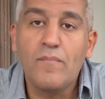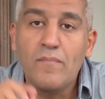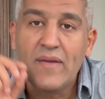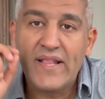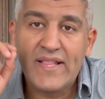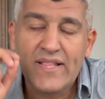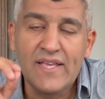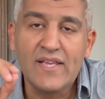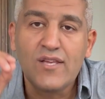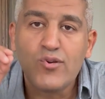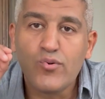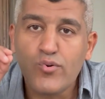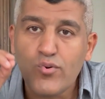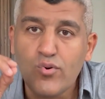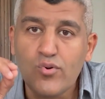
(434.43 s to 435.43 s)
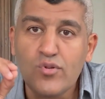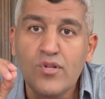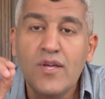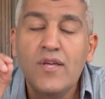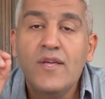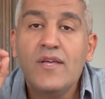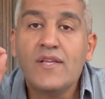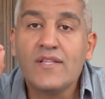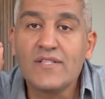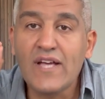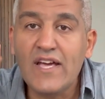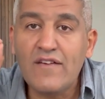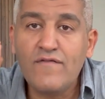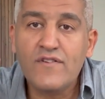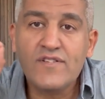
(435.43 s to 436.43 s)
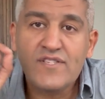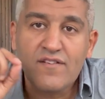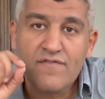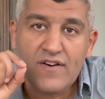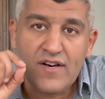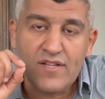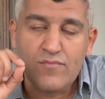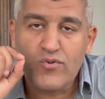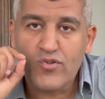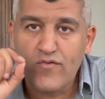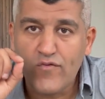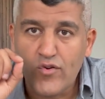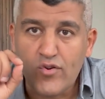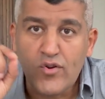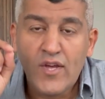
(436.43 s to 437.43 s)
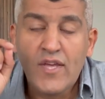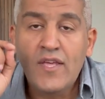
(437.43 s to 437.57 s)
building your own diversified portfolio.